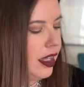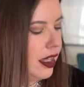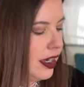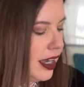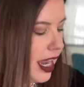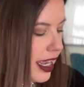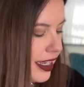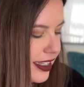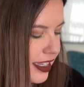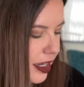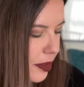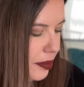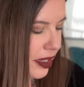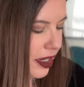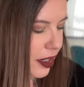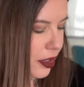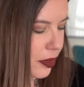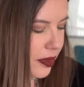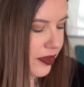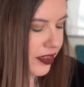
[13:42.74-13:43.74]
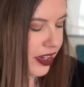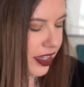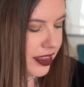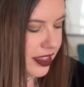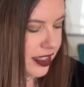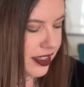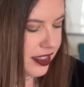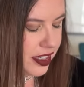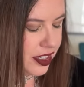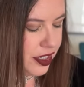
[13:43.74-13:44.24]
Next up here, we've got
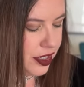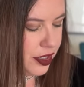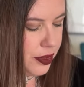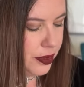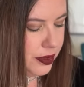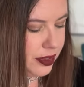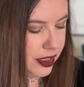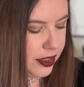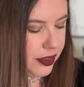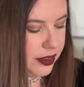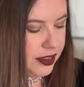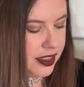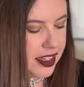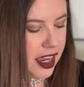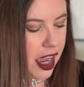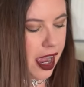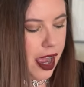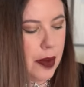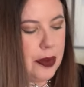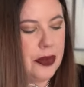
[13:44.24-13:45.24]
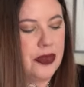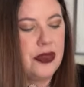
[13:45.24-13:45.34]
this cute little top